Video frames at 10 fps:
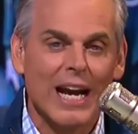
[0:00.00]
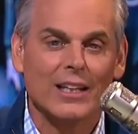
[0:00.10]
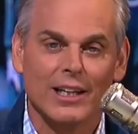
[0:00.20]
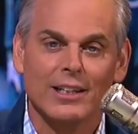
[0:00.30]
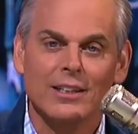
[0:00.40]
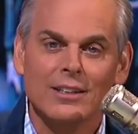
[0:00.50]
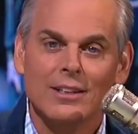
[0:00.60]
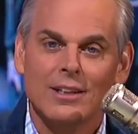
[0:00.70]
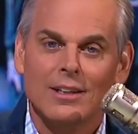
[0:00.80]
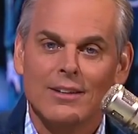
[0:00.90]
England,
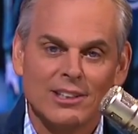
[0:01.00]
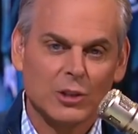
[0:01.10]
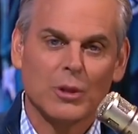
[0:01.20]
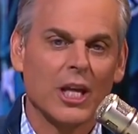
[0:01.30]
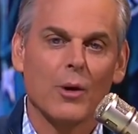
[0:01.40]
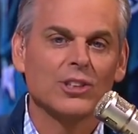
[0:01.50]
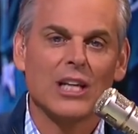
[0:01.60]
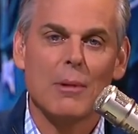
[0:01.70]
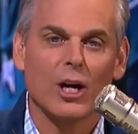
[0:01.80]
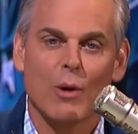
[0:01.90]
this is what they always
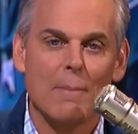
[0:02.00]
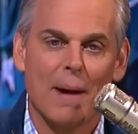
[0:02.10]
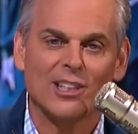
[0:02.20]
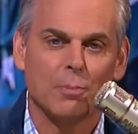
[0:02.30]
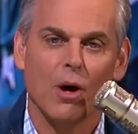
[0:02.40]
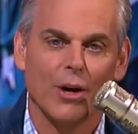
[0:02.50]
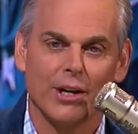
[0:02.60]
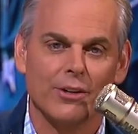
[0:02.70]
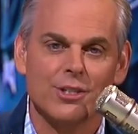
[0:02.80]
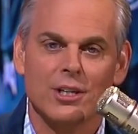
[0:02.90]
say about great baseball
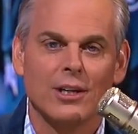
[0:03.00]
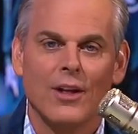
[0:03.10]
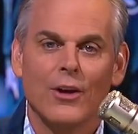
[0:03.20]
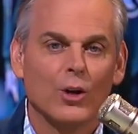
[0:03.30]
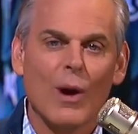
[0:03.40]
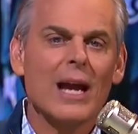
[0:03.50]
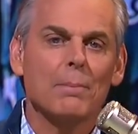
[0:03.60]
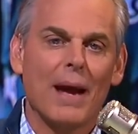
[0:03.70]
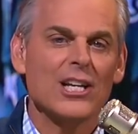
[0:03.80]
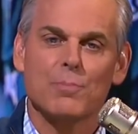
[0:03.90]
hitters.
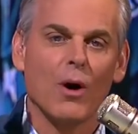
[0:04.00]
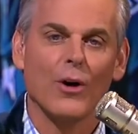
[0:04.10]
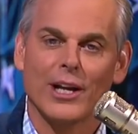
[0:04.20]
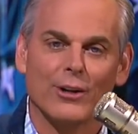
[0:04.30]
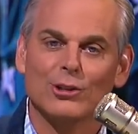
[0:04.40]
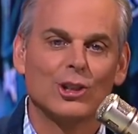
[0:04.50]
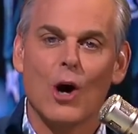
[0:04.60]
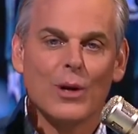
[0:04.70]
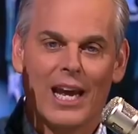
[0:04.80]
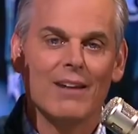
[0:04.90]
Great baseball hitters
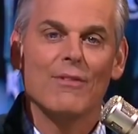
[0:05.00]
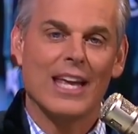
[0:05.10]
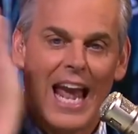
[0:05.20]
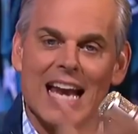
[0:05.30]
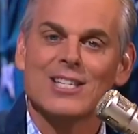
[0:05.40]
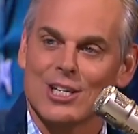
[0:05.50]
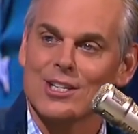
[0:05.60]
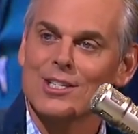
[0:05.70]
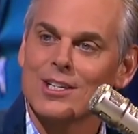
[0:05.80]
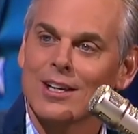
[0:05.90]
don't hit the
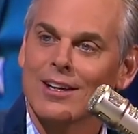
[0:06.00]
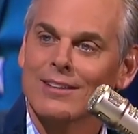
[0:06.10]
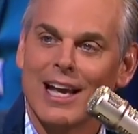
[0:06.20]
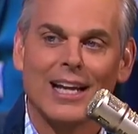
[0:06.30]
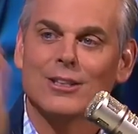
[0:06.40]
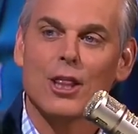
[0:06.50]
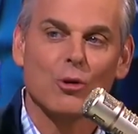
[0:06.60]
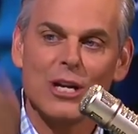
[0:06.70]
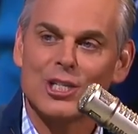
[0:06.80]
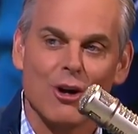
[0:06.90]
aces, they hit the
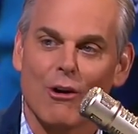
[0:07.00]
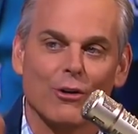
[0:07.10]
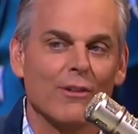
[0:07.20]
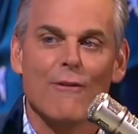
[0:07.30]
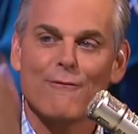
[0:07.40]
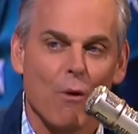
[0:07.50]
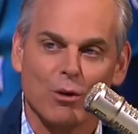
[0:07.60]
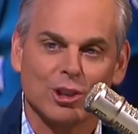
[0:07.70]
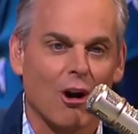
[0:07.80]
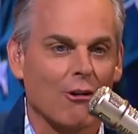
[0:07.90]
three starter and the
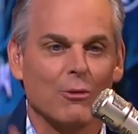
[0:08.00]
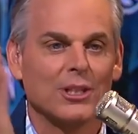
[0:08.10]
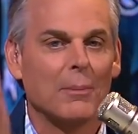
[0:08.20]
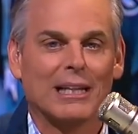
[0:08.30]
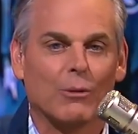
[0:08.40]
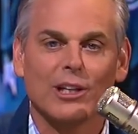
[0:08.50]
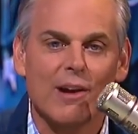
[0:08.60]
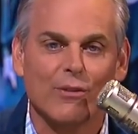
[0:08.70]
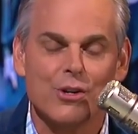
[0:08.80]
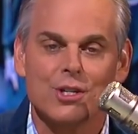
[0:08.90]
four starter and the middle
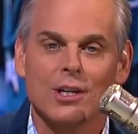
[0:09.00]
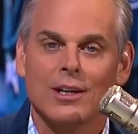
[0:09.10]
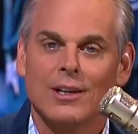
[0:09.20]
relievers.